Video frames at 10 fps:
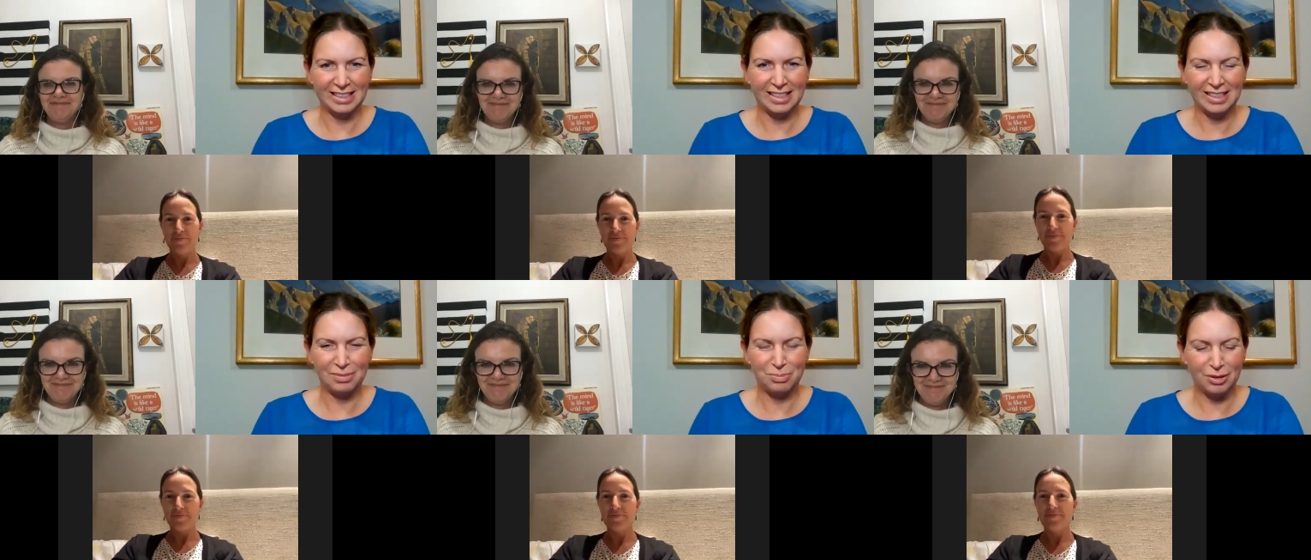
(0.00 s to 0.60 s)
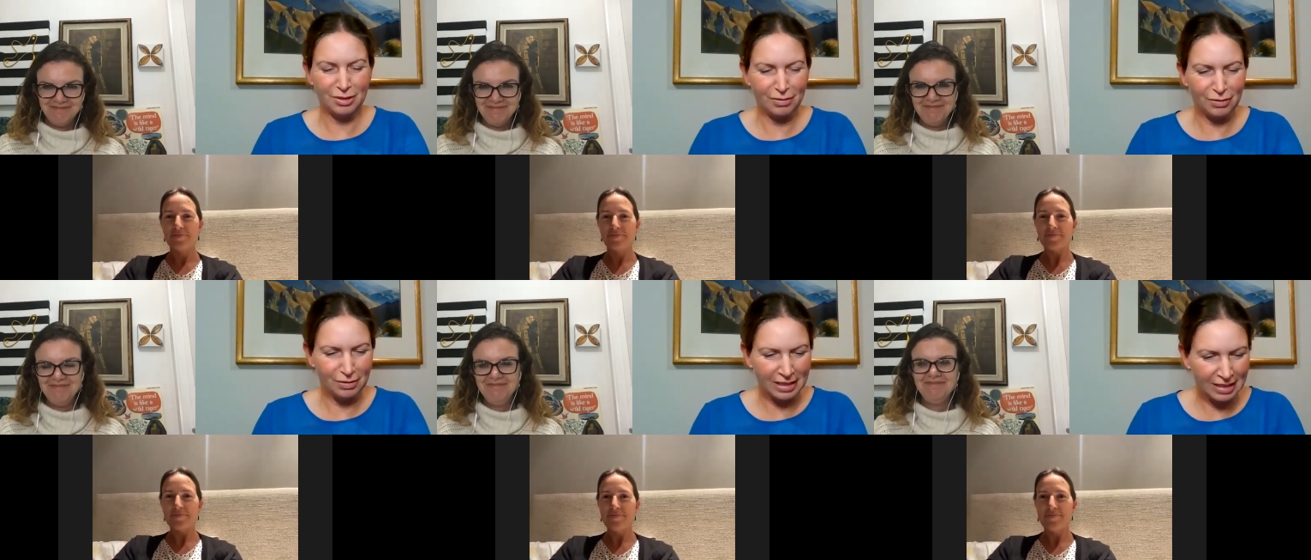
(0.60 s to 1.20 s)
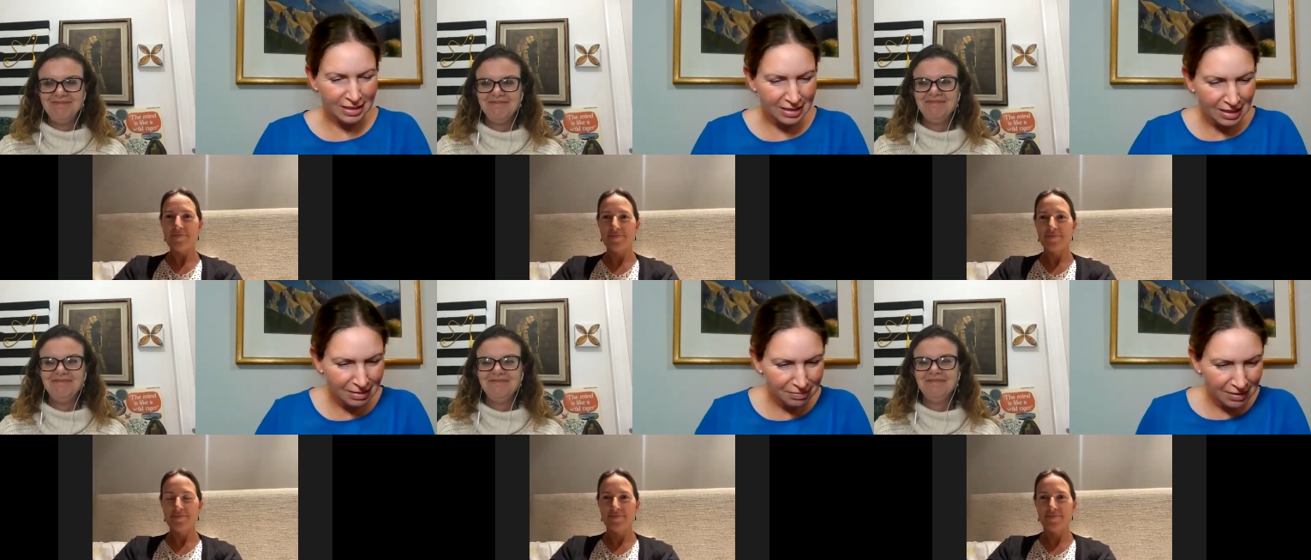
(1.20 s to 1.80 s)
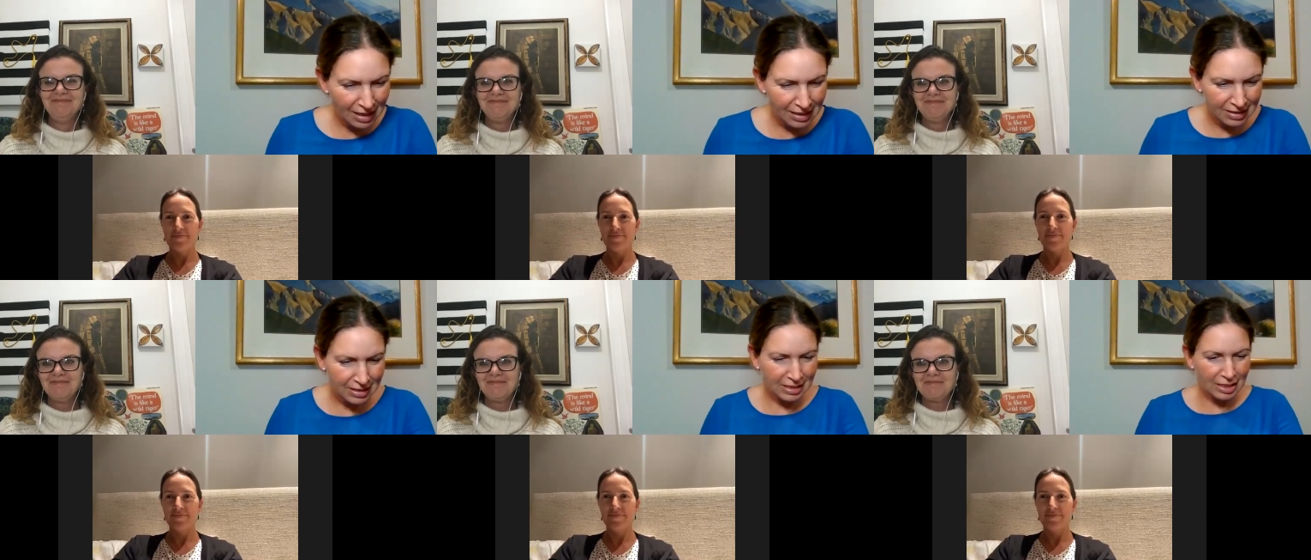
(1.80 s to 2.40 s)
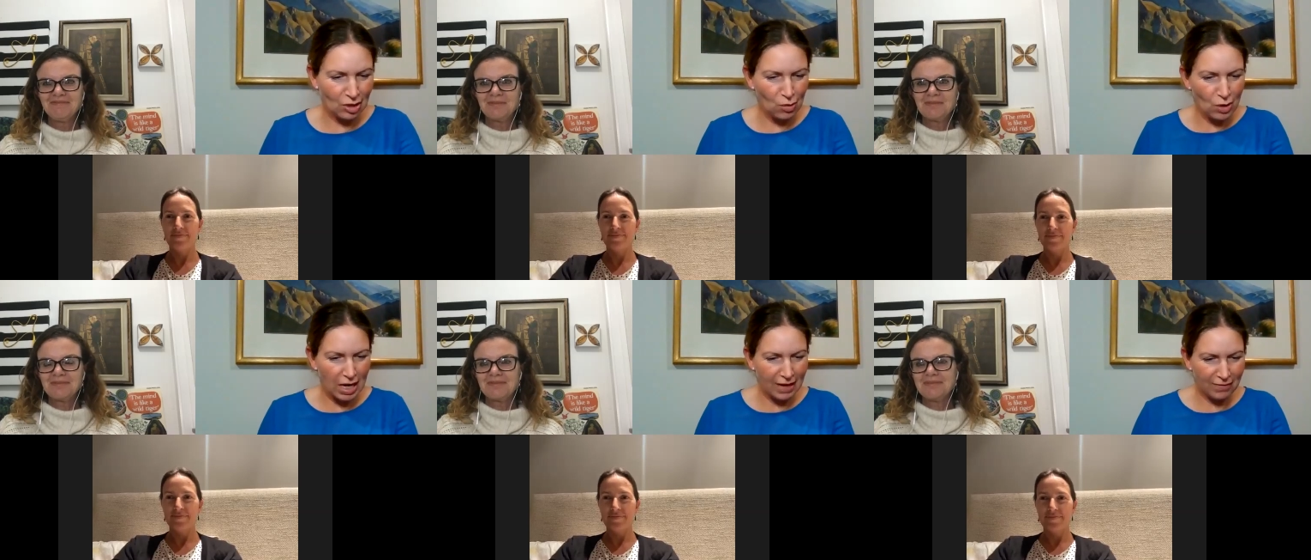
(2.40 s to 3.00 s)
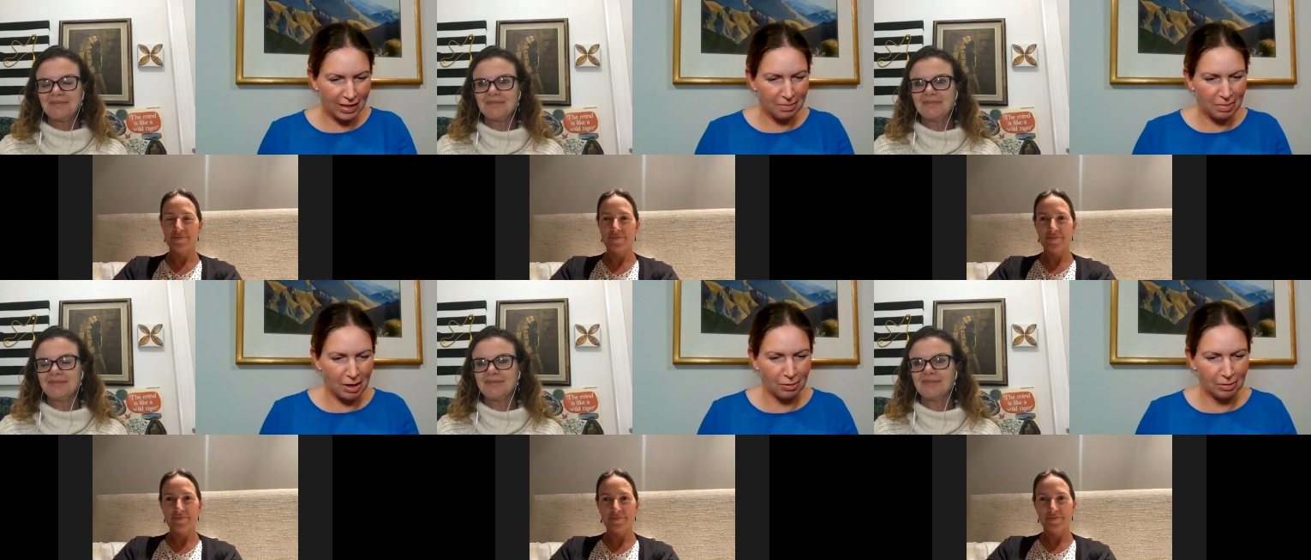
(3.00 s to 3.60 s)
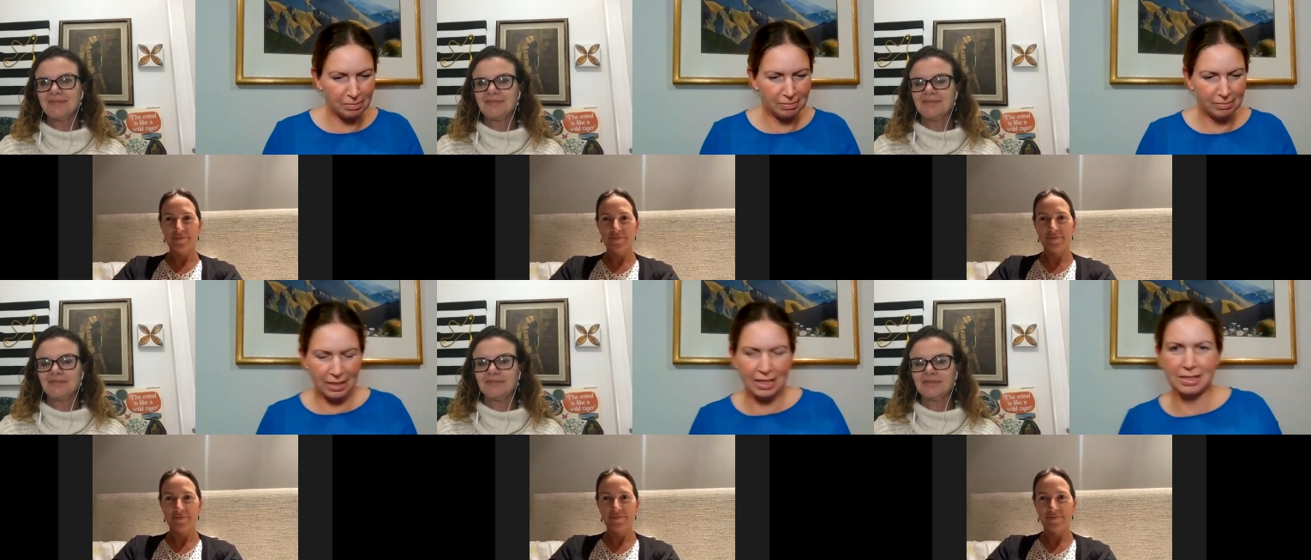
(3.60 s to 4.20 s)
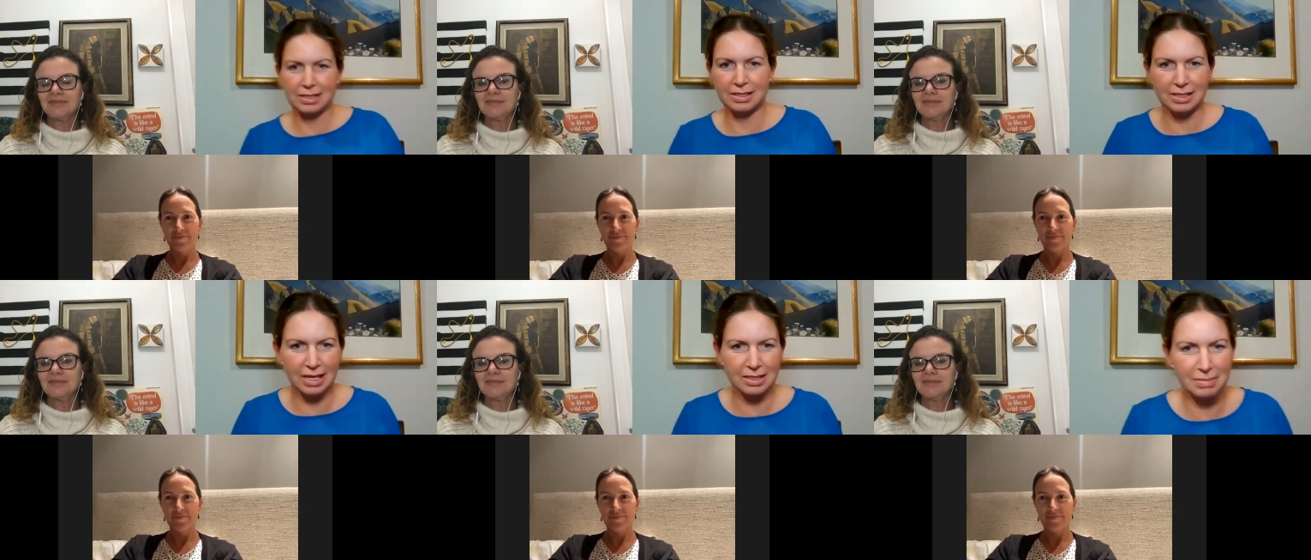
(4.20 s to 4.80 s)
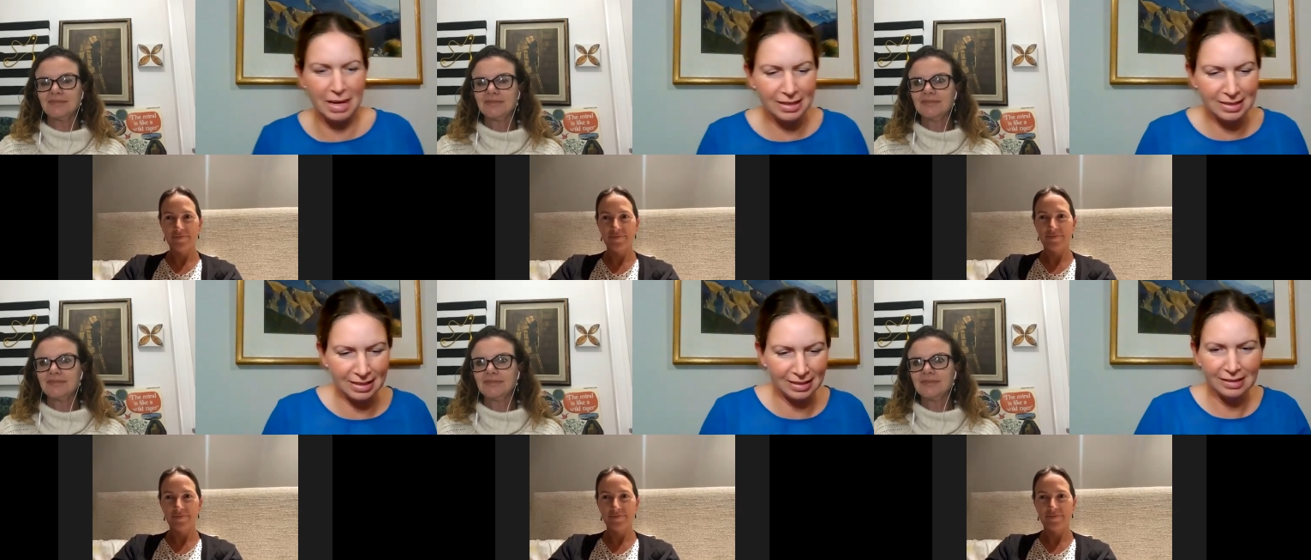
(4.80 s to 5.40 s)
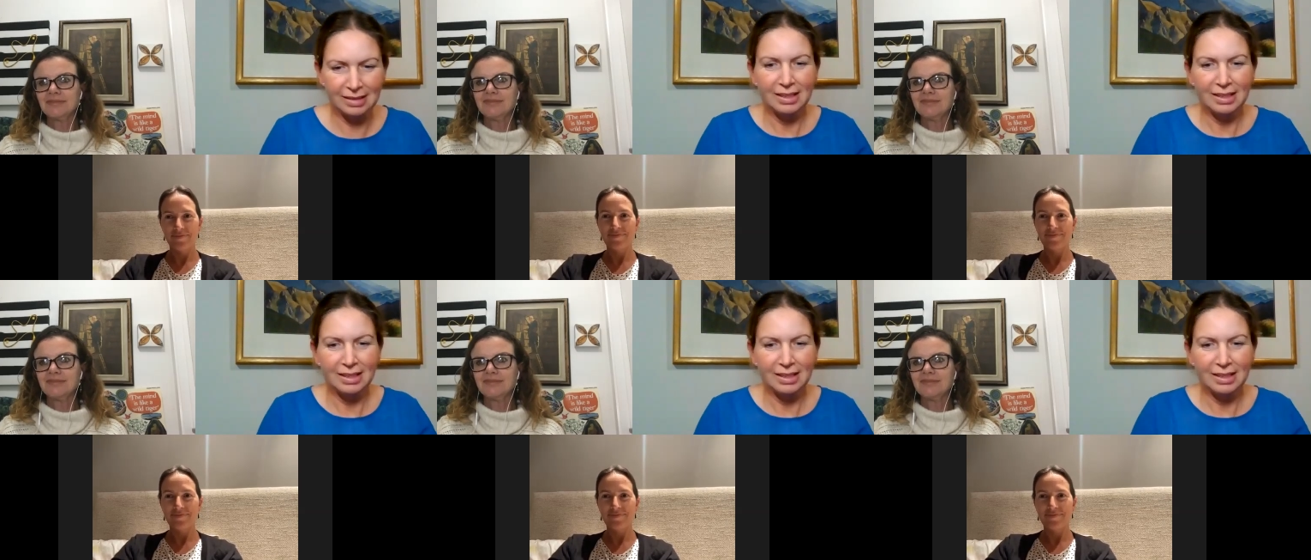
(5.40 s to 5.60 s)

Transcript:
Speaker 1: Yeah, beautiful. and um, just said, "Oh, I love that poem. Yes, sounds amazing."